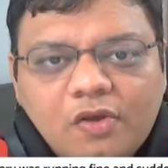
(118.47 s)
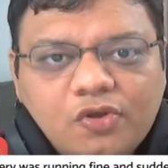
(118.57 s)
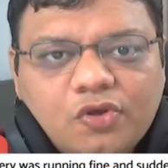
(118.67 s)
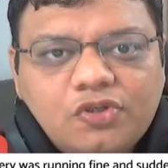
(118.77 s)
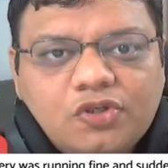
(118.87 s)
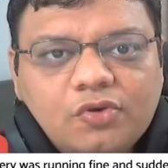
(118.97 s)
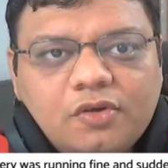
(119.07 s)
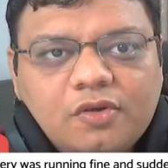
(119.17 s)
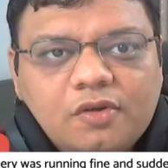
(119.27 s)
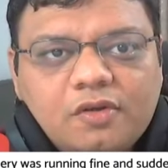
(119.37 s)
You should
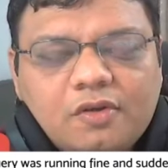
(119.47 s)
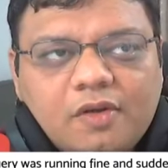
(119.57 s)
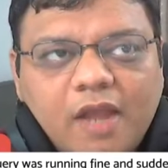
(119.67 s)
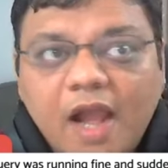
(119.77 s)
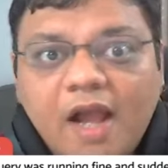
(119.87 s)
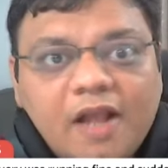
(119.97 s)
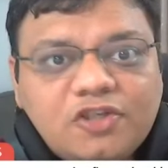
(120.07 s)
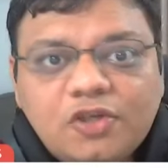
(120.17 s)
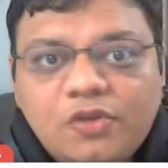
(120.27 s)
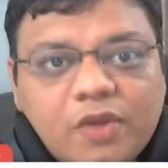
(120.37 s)

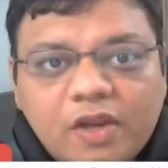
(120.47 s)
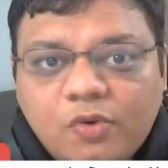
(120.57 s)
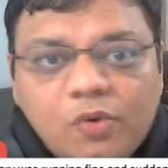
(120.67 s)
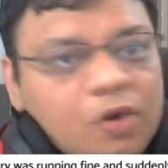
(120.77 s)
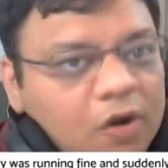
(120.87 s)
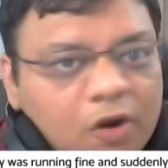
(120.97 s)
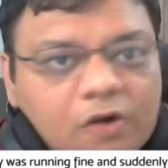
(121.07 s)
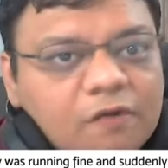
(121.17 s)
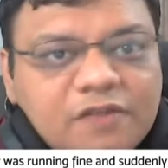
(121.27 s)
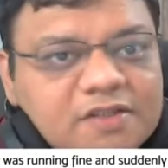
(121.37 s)
actually, you can do a lot
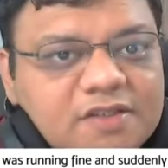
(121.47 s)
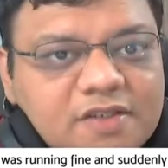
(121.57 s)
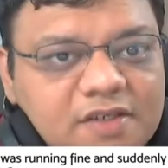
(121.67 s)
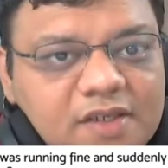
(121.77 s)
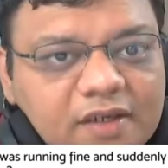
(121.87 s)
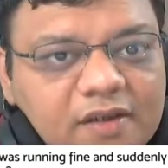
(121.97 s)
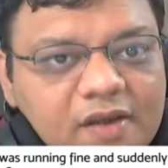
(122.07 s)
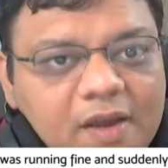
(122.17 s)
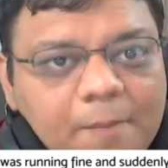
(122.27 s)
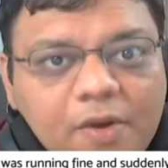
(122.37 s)
of things, isn't it?
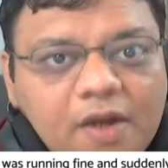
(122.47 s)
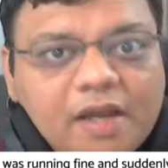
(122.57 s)
But